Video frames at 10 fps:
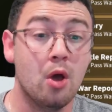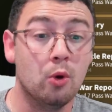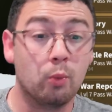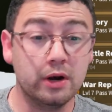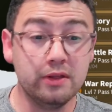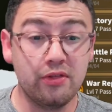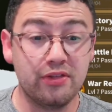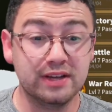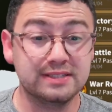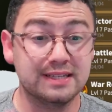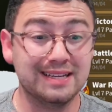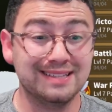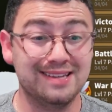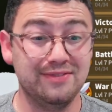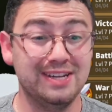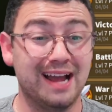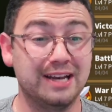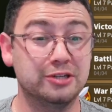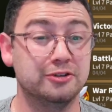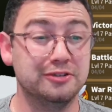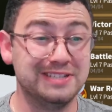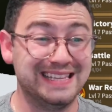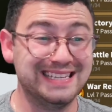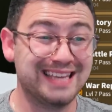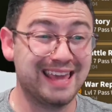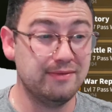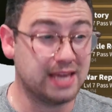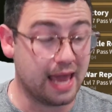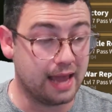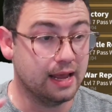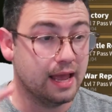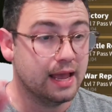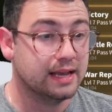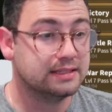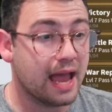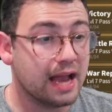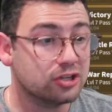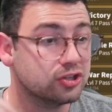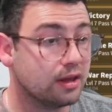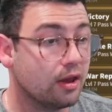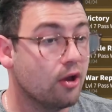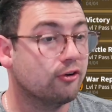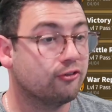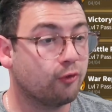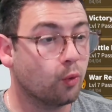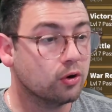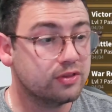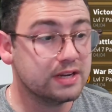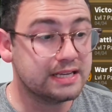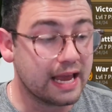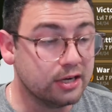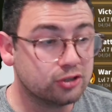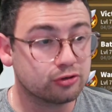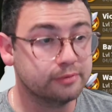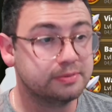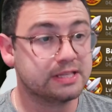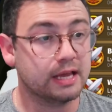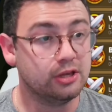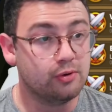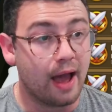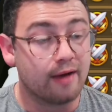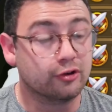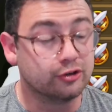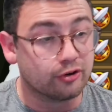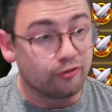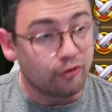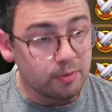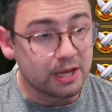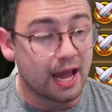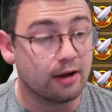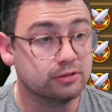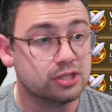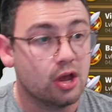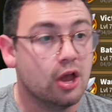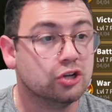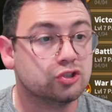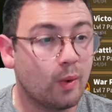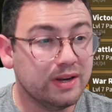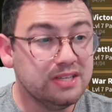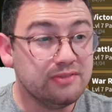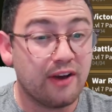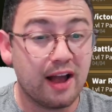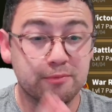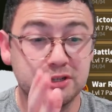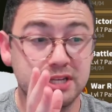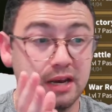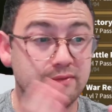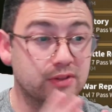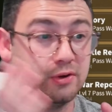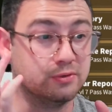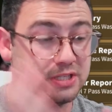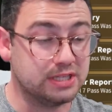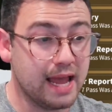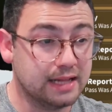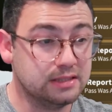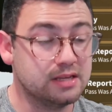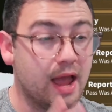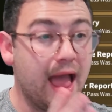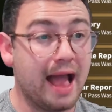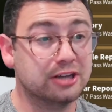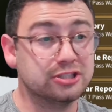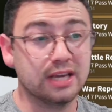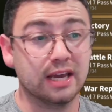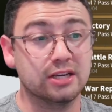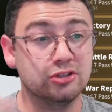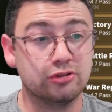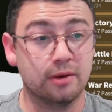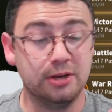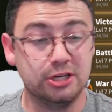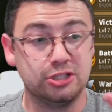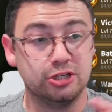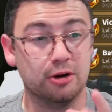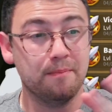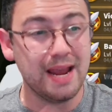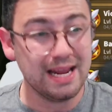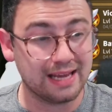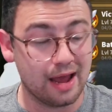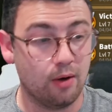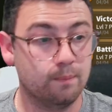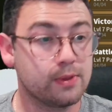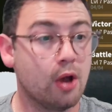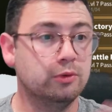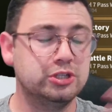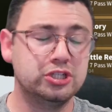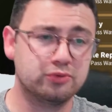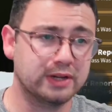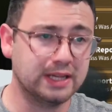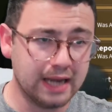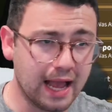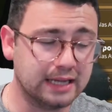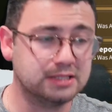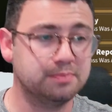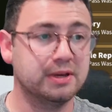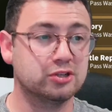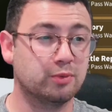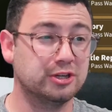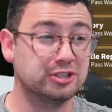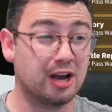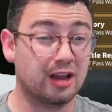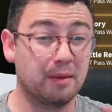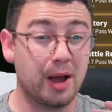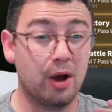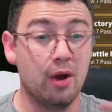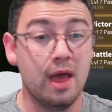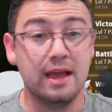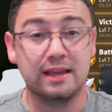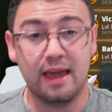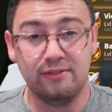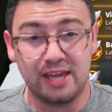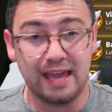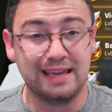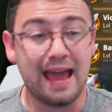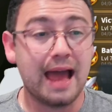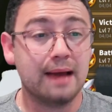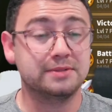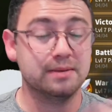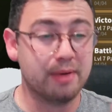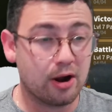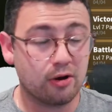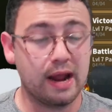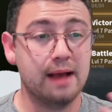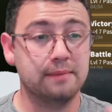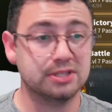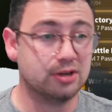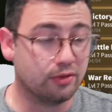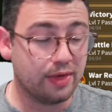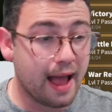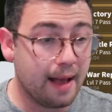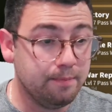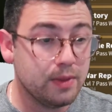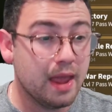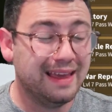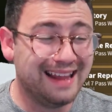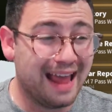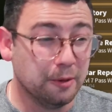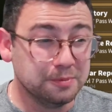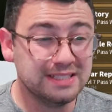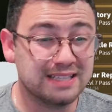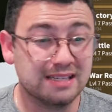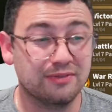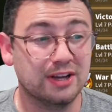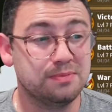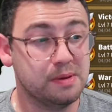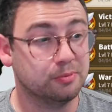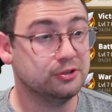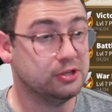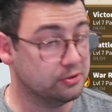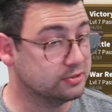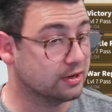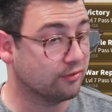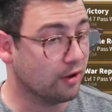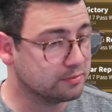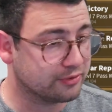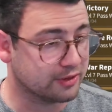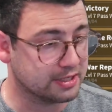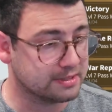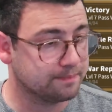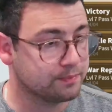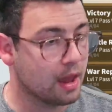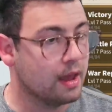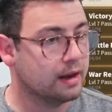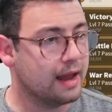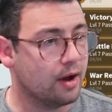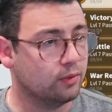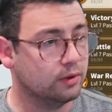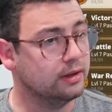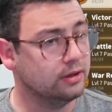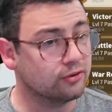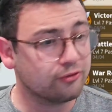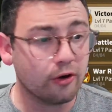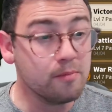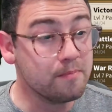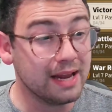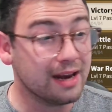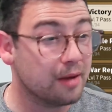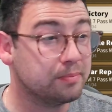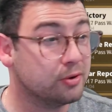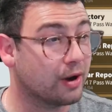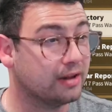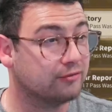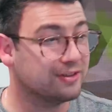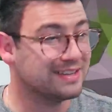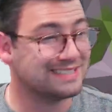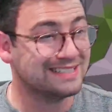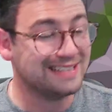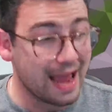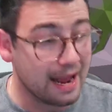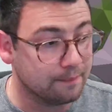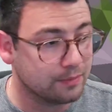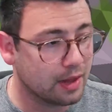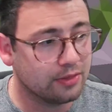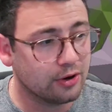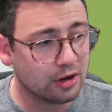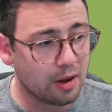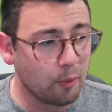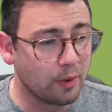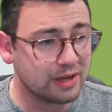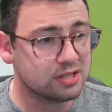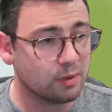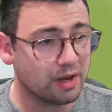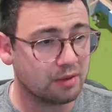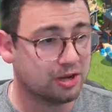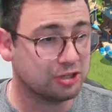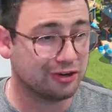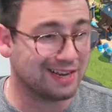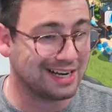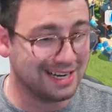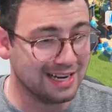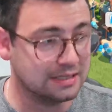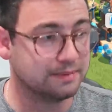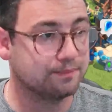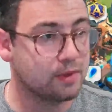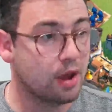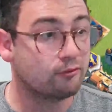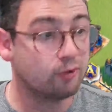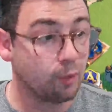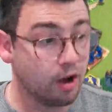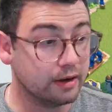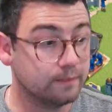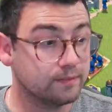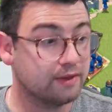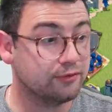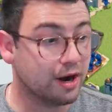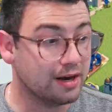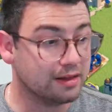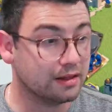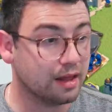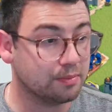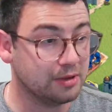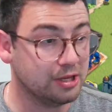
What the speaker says: One of the things that 1079 introduced this KVK is actually for the dead troops that you have on your farm accounts, 25% of those deads actually get contributed to your main account, which is really nice because when you're talking about KVK caps and power caps and all that, it helps incentivize people to use their farms for this. Now, your farm may not be ready for this today, and there are a couple ways that we can make sure that it is. For one, if you're anything like me,